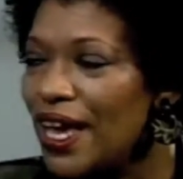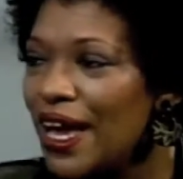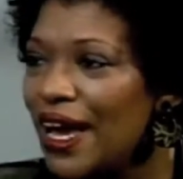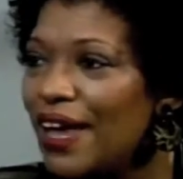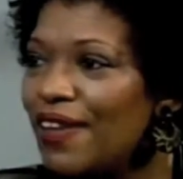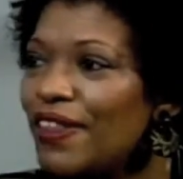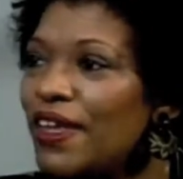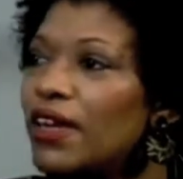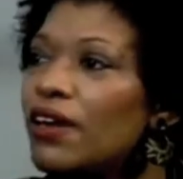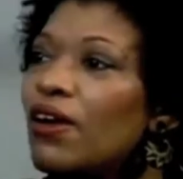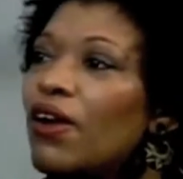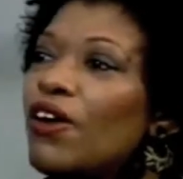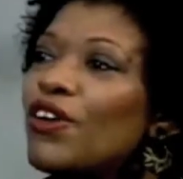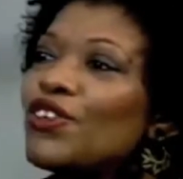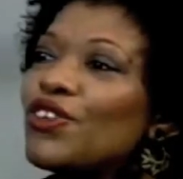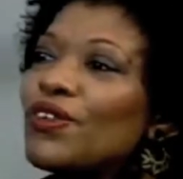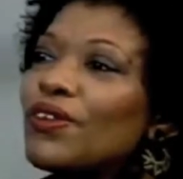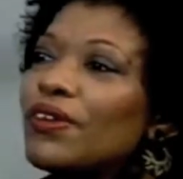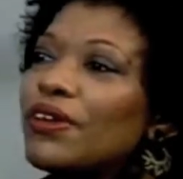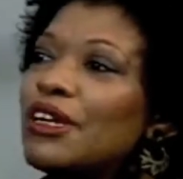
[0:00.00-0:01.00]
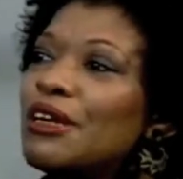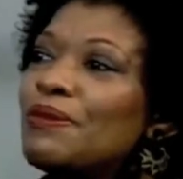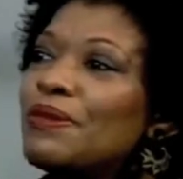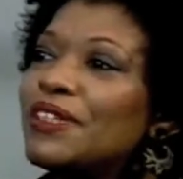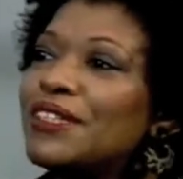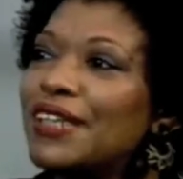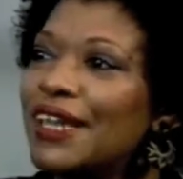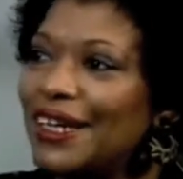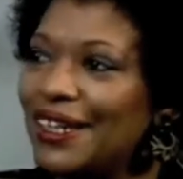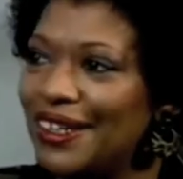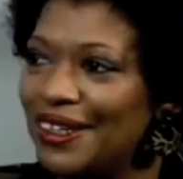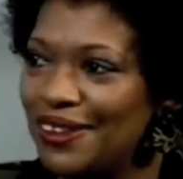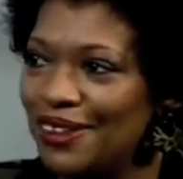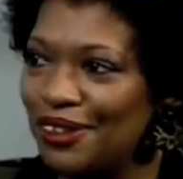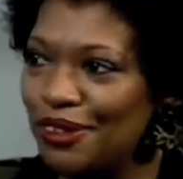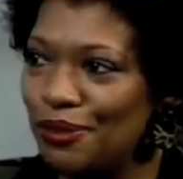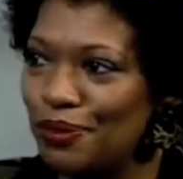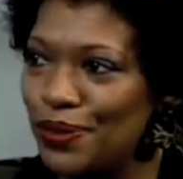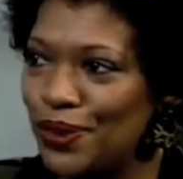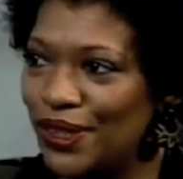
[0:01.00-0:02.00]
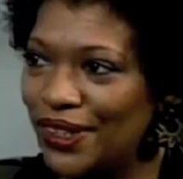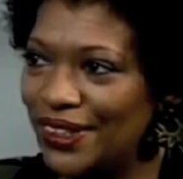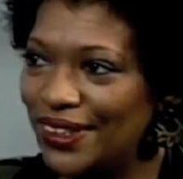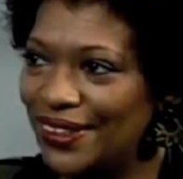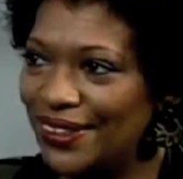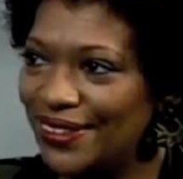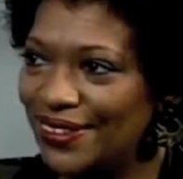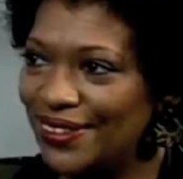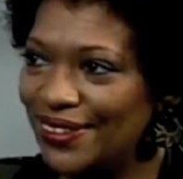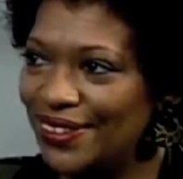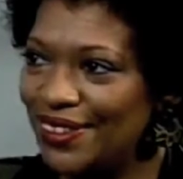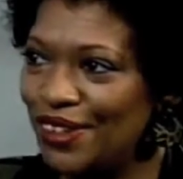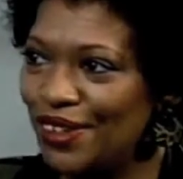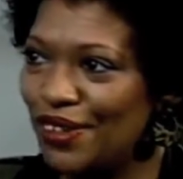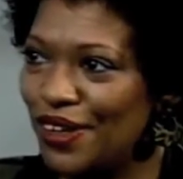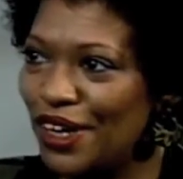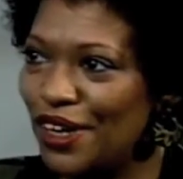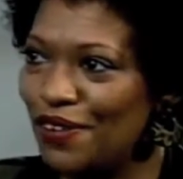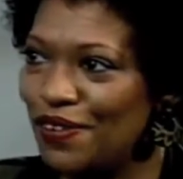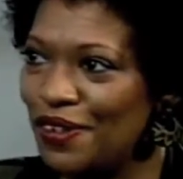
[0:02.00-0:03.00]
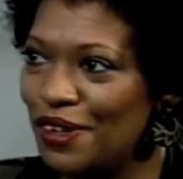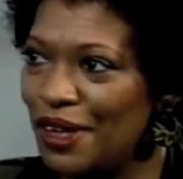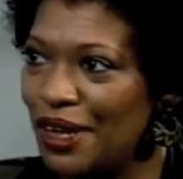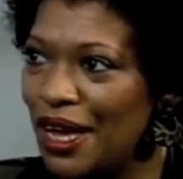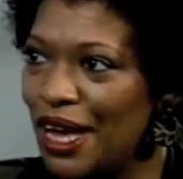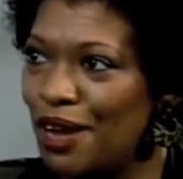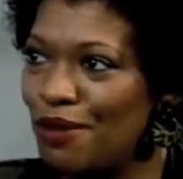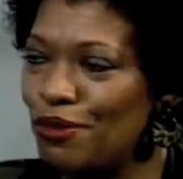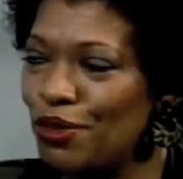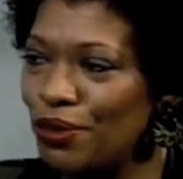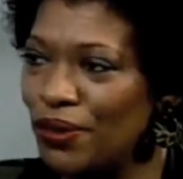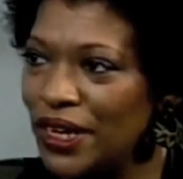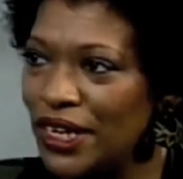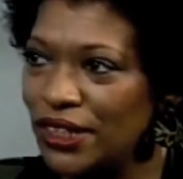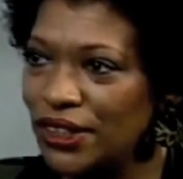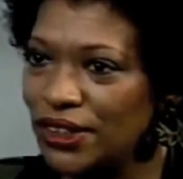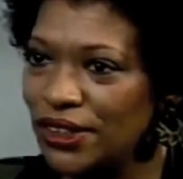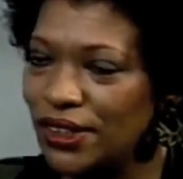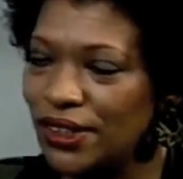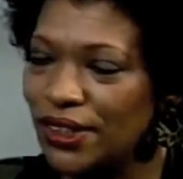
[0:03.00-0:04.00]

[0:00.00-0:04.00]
and then also imitating those books, you know, out of admiration.